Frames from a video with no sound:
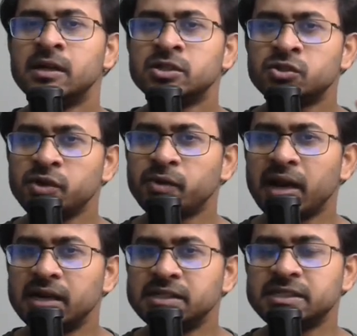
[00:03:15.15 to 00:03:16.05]
So you
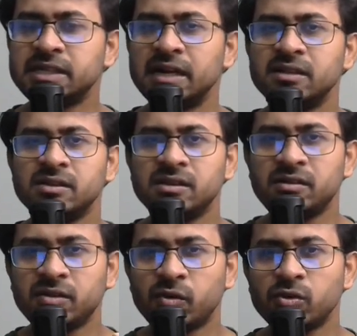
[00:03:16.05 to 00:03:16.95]
can understand the
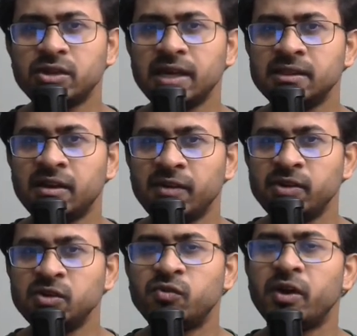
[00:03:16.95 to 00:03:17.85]
growth in the
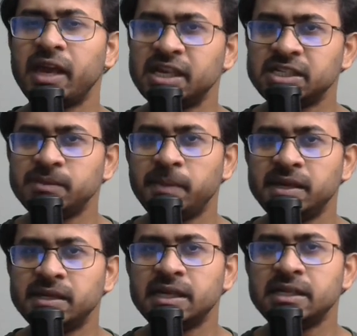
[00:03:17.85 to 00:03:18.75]
revenue for Asian
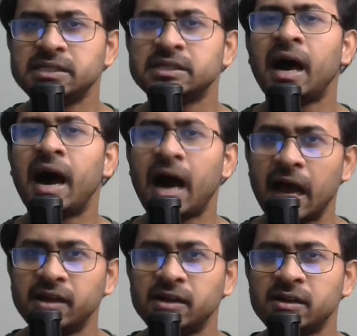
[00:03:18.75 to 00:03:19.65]
Paint is
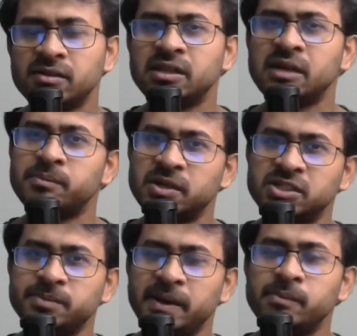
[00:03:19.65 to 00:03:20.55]
higher than
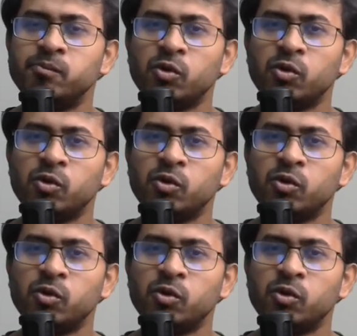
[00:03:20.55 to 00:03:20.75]
Berger Paint,